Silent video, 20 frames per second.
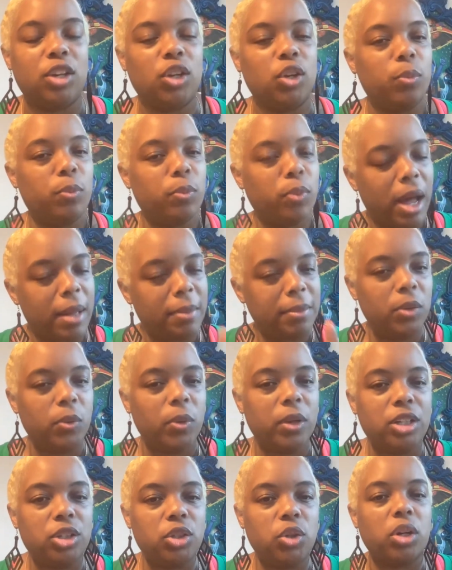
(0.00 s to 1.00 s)
you probably
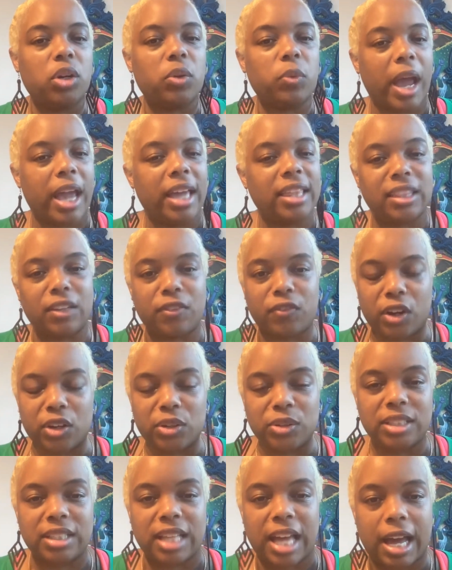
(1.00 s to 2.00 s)
want to do it right the
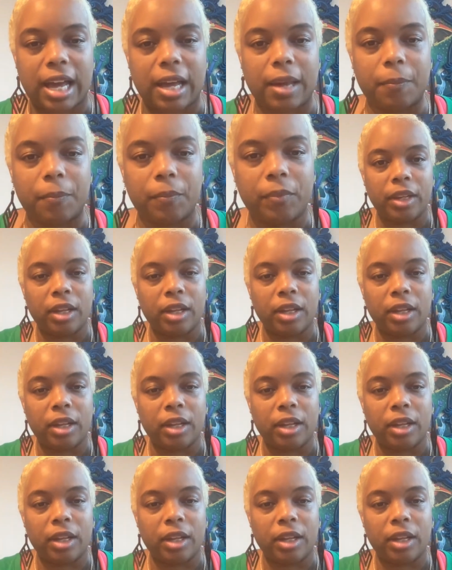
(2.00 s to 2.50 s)
first time.